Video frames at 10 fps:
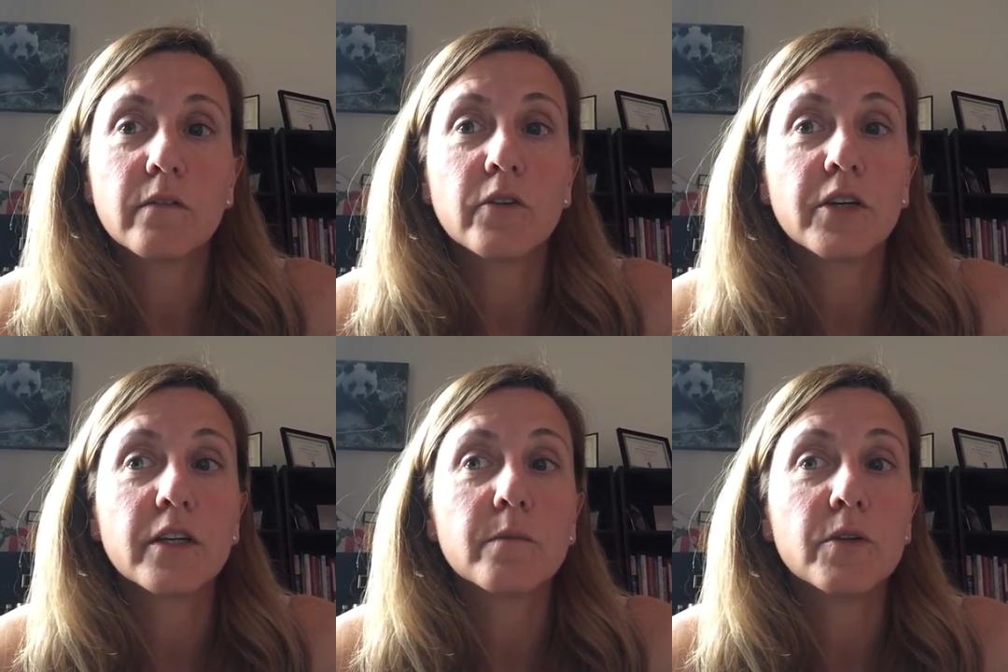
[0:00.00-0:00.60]

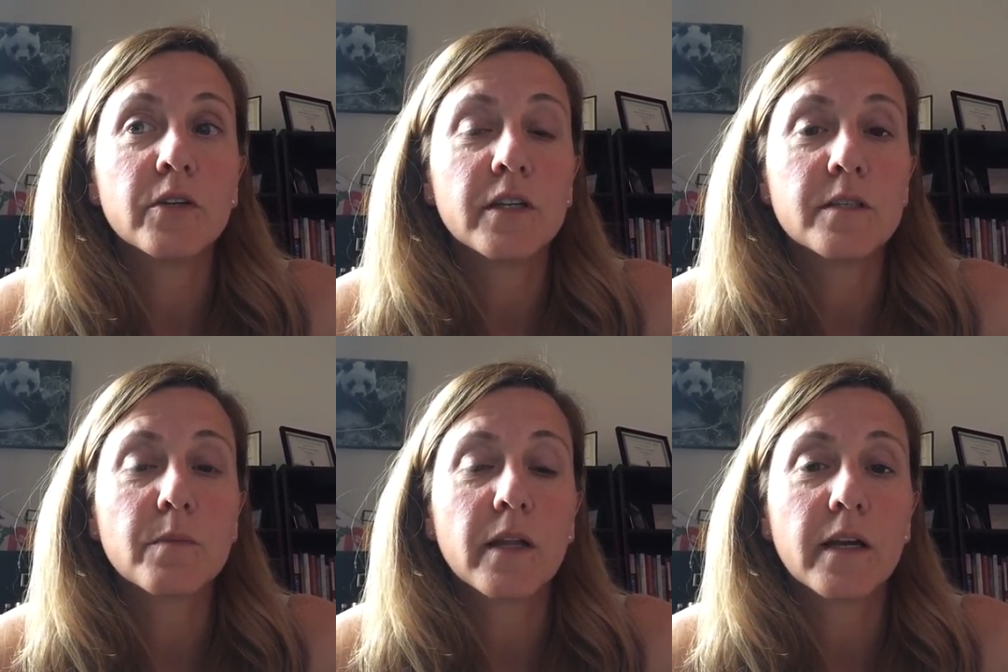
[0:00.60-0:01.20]
learning communities
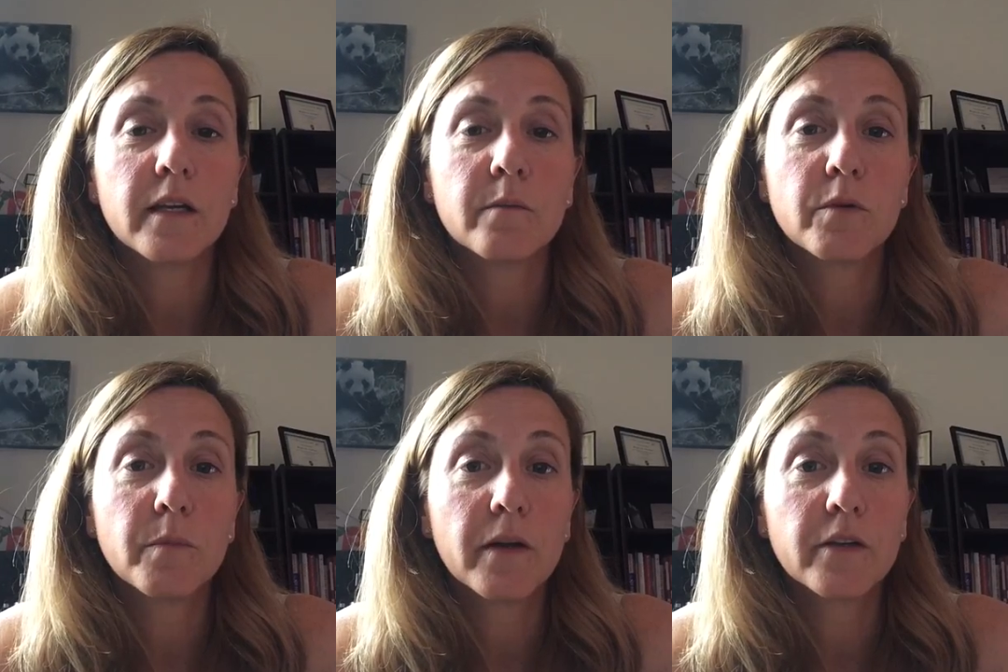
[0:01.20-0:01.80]
play in
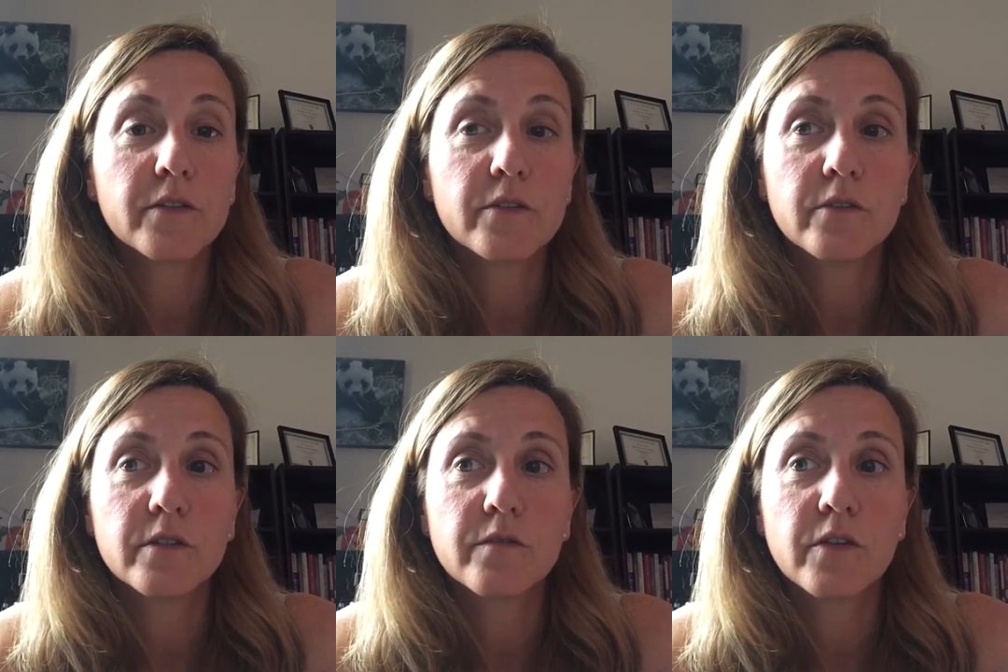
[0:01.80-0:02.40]
preparing
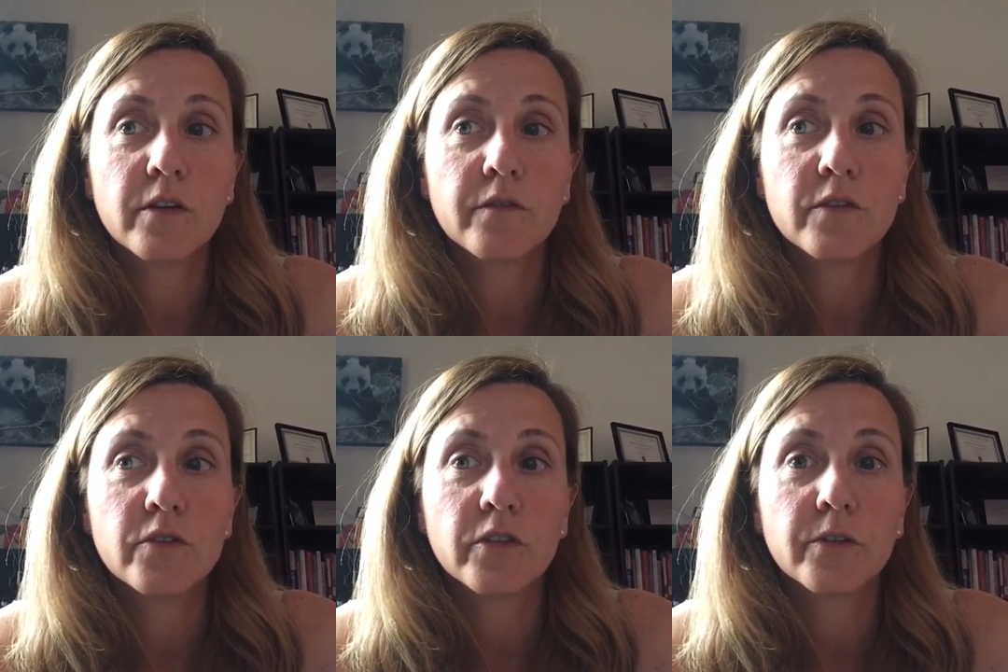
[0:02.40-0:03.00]
students for their
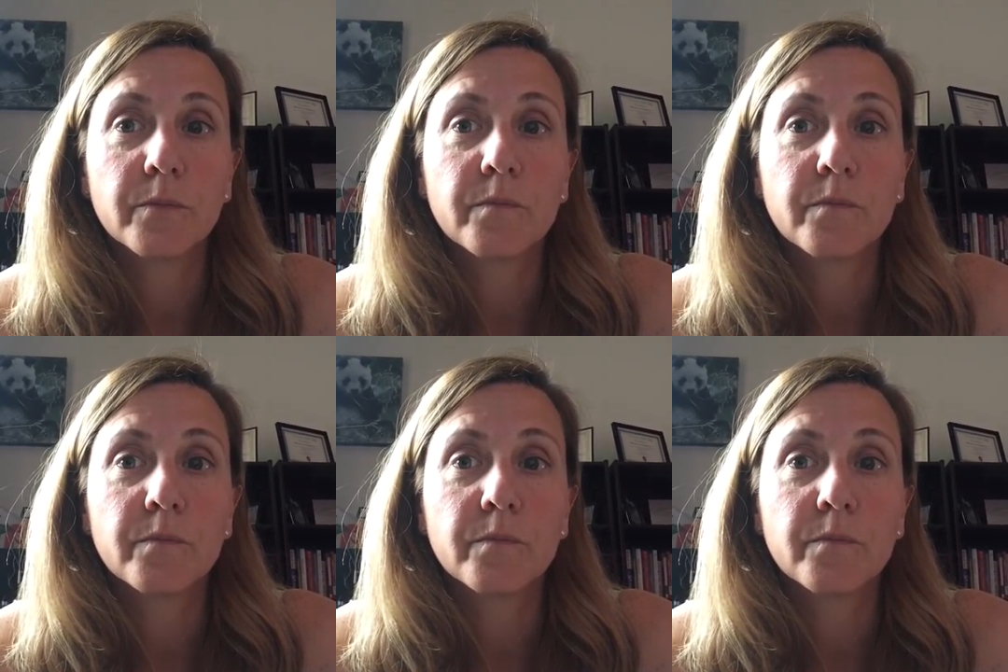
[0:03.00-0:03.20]
future.